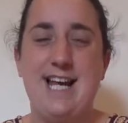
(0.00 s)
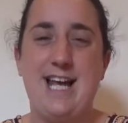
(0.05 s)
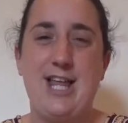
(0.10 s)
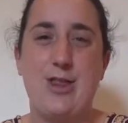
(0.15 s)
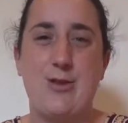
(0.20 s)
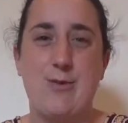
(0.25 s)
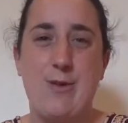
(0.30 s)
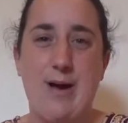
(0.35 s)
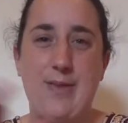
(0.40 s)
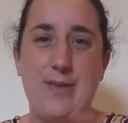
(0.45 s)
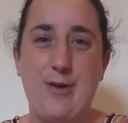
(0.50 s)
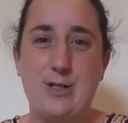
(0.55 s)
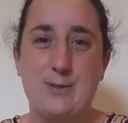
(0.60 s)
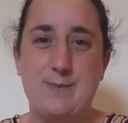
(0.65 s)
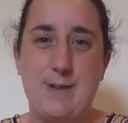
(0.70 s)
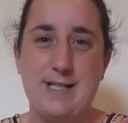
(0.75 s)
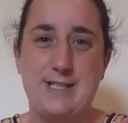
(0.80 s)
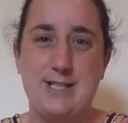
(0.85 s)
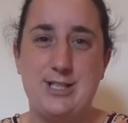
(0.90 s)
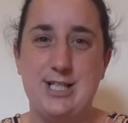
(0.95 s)
throughout those
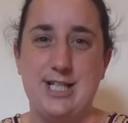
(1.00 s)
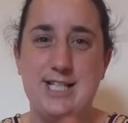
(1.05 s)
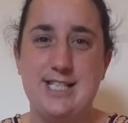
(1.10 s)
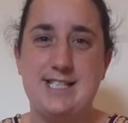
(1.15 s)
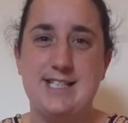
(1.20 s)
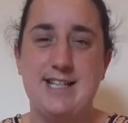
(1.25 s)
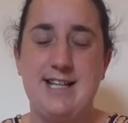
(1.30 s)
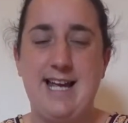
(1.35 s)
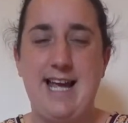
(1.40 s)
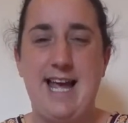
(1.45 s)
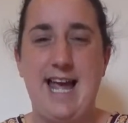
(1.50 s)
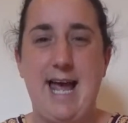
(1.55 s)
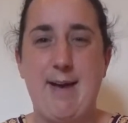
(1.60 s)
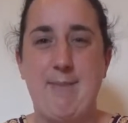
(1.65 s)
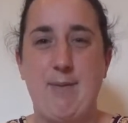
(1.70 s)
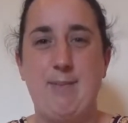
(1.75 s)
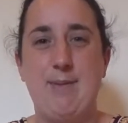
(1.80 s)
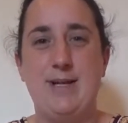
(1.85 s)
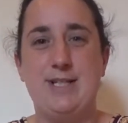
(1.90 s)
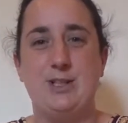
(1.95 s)
passages
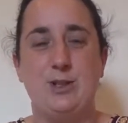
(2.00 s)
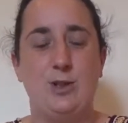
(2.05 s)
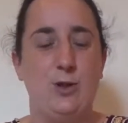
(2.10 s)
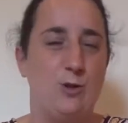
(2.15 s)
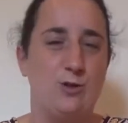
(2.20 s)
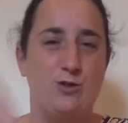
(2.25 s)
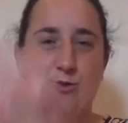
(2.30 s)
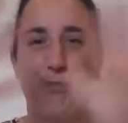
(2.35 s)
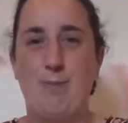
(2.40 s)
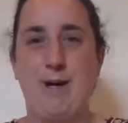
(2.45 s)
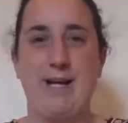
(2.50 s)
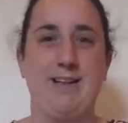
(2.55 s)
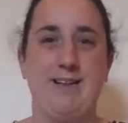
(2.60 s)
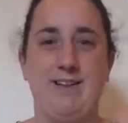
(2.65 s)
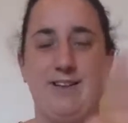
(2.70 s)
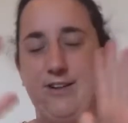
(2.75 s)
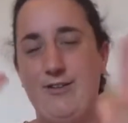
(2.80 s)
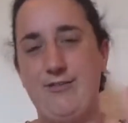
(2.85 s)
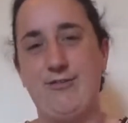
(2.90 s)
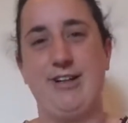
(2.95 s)
amidst a lot of
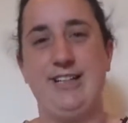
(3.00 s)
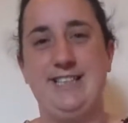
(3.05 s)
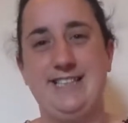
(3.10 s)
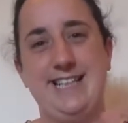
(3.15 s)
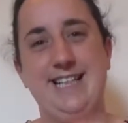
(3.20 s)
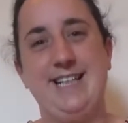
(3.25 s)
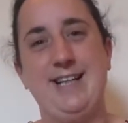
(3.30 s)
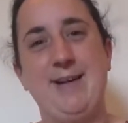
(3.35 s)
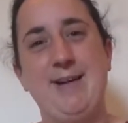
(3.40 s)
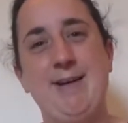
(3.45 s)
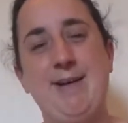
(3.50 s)
battle and fighting.